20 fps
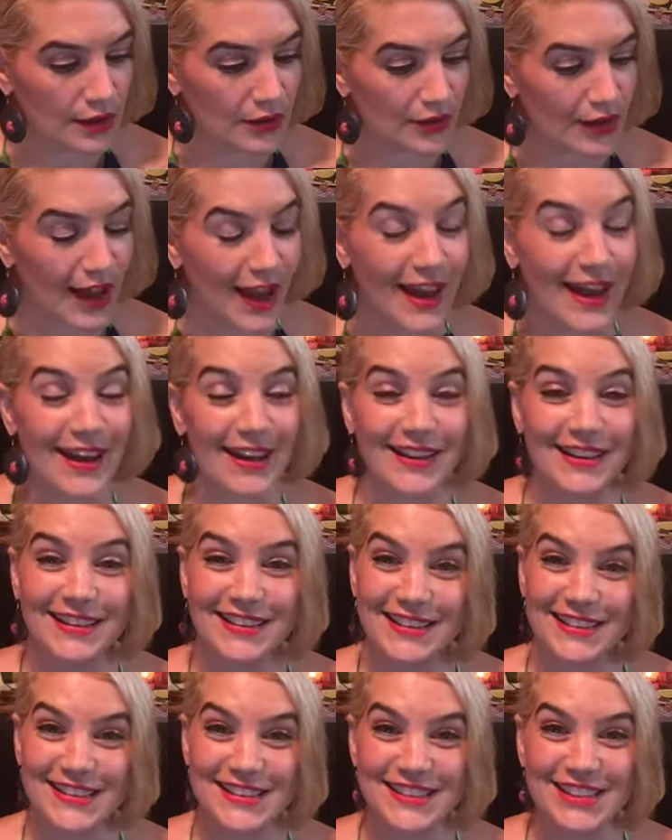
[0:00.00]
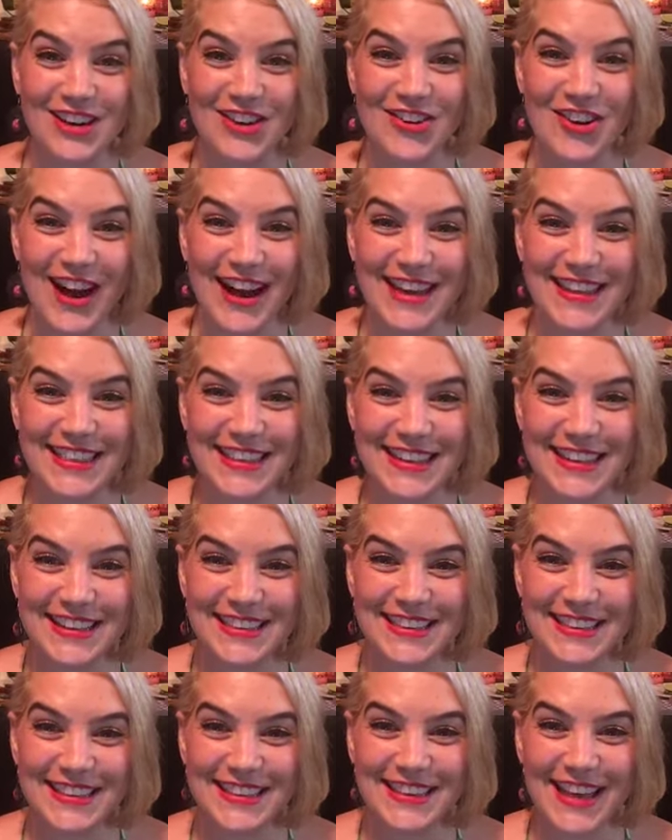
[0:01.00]
Okay, so I think
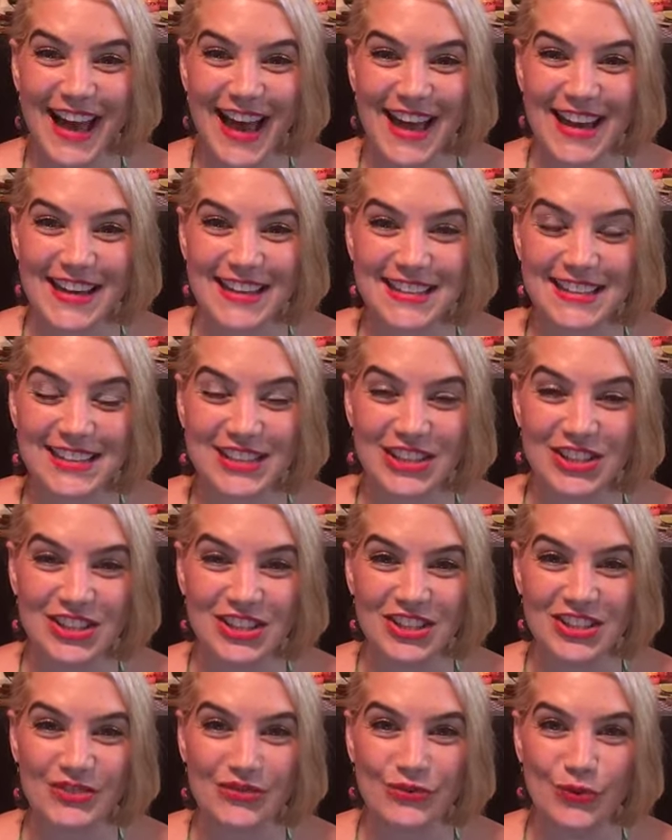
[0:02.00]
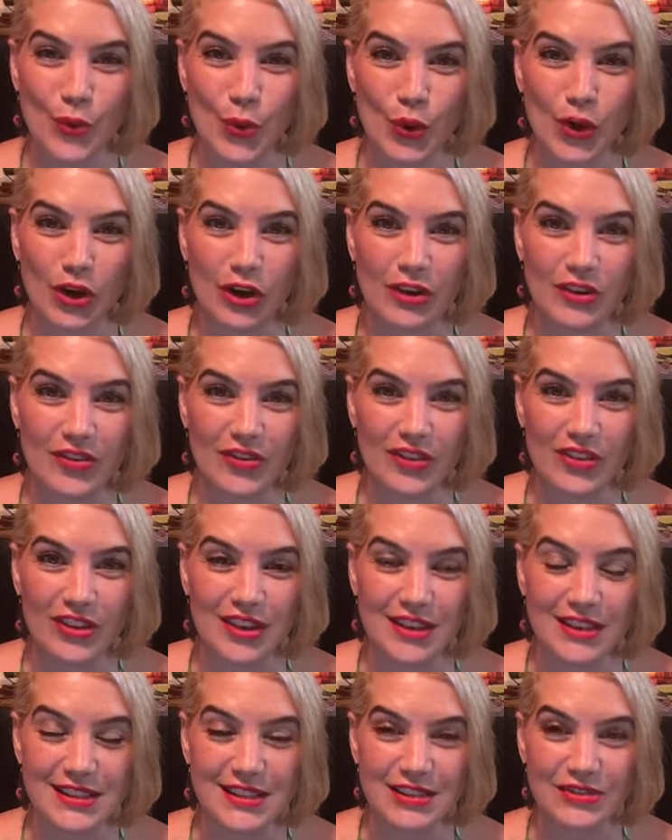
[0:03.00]
that that is good for
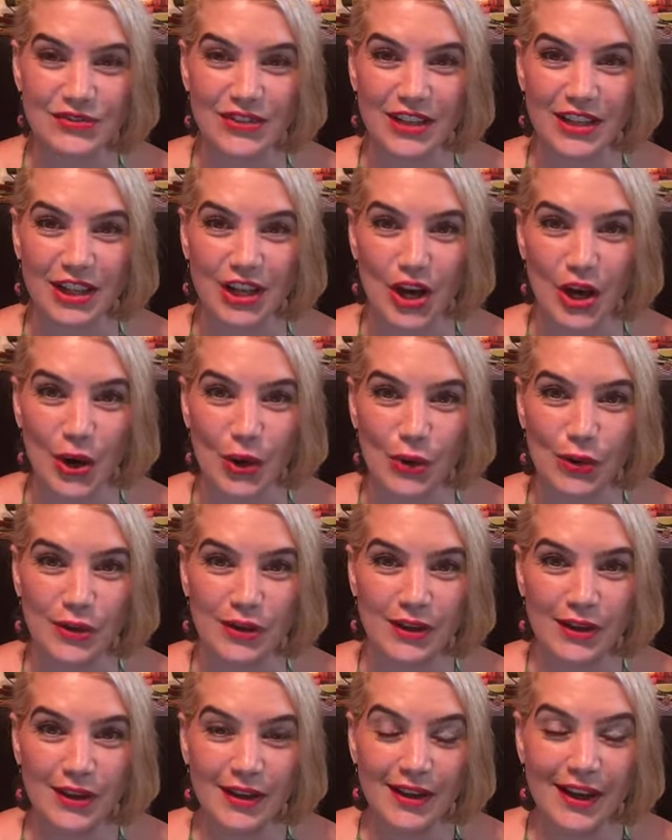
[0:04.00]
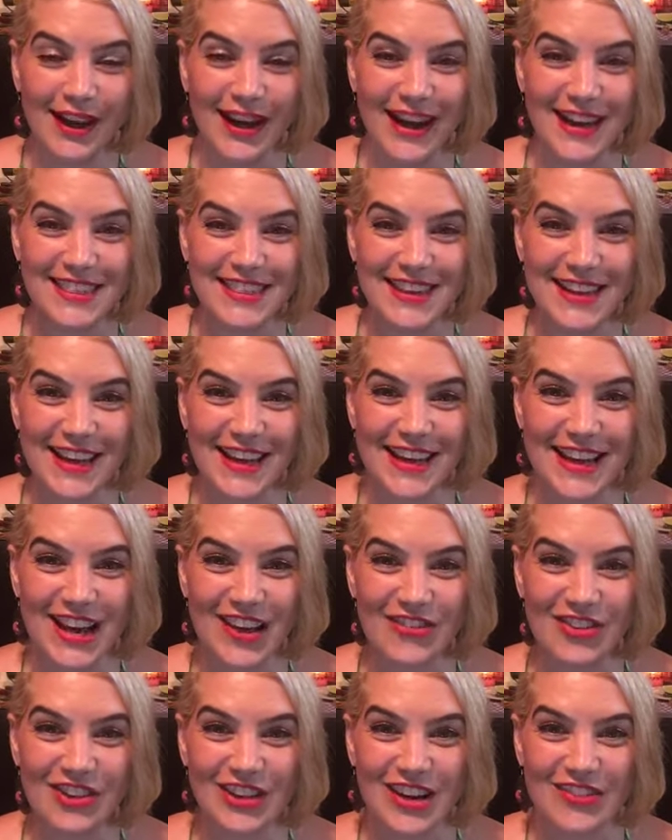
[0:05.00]
this video. I think I
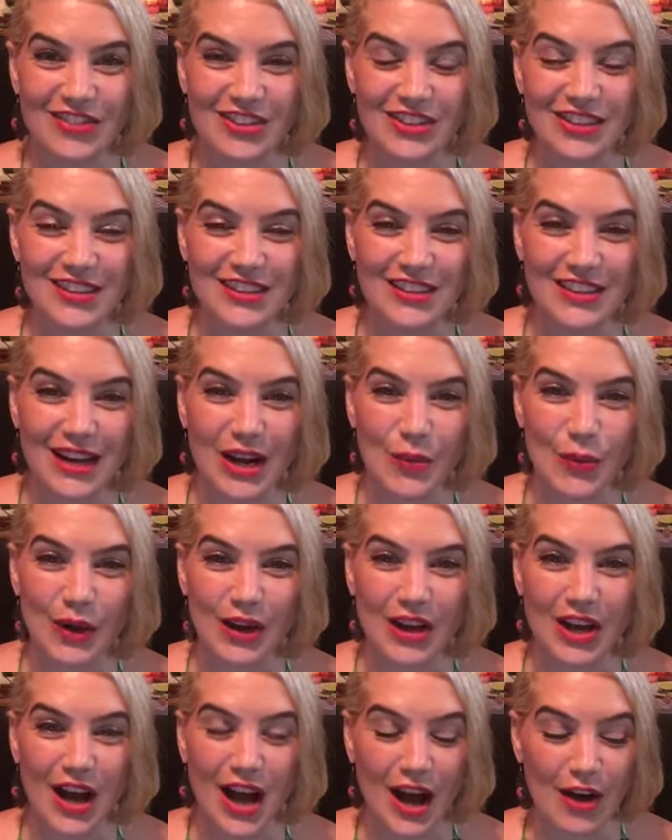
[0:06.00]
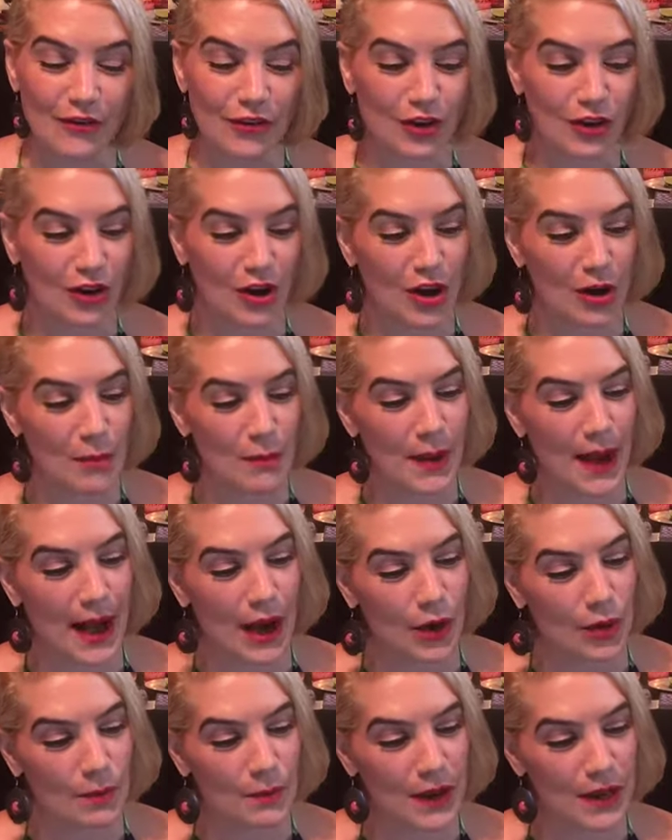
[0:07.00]
covered everything that I want to cover
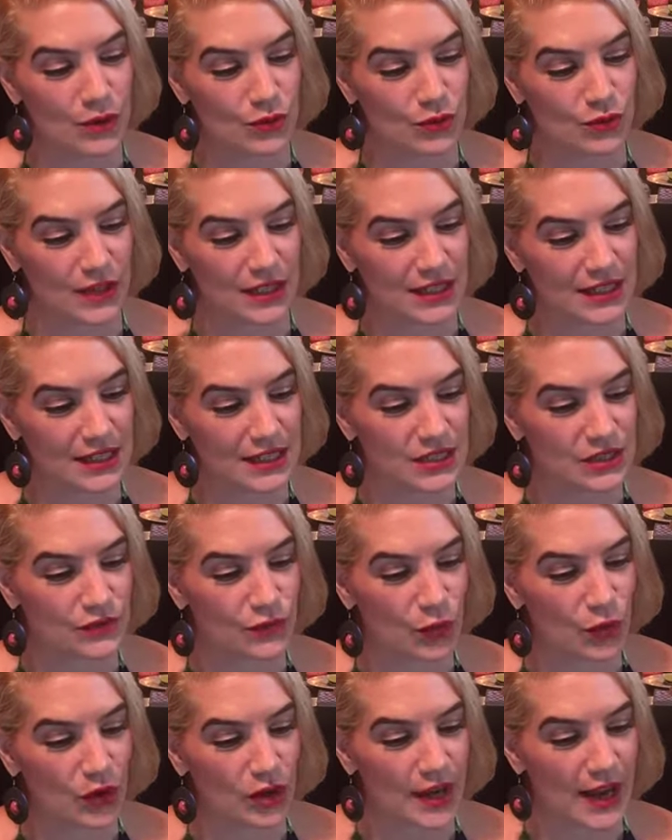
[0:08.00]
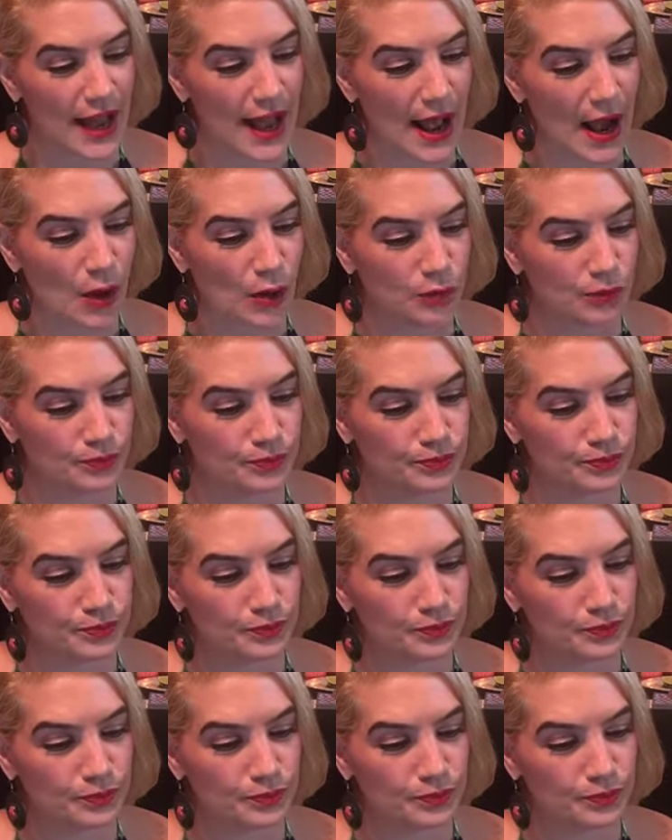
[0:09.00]
about my readings for now.